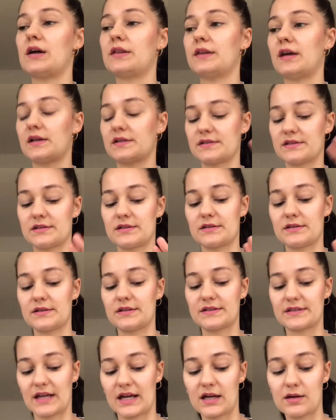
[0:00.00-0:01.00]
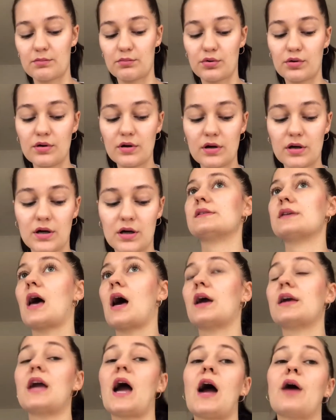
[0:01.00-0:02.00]
That's the second book.
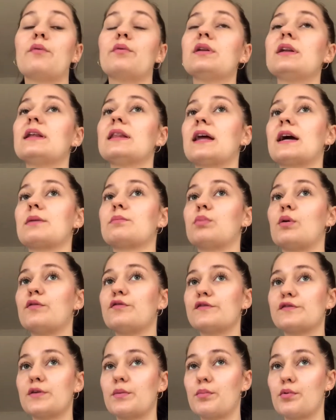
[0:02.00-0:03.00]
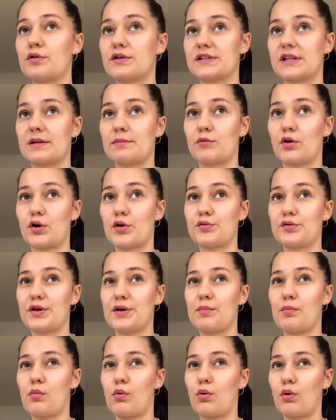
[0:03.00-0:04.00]
Yeah, I really like both of the books, and I'm gonna
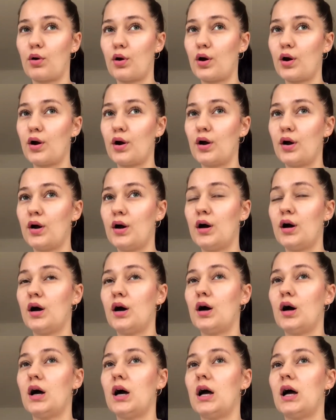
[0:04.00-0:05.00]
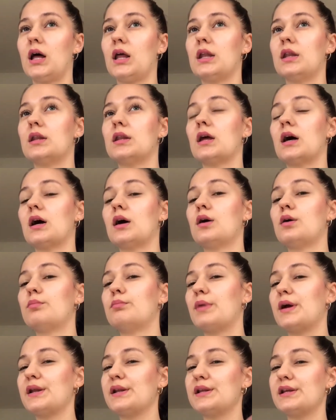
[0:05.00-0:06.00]
read more and
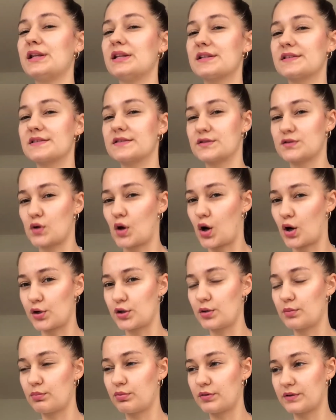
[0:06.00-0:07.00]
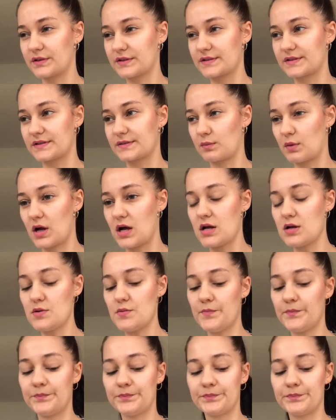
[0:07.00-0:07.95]
mainly listen to audiobooks as well.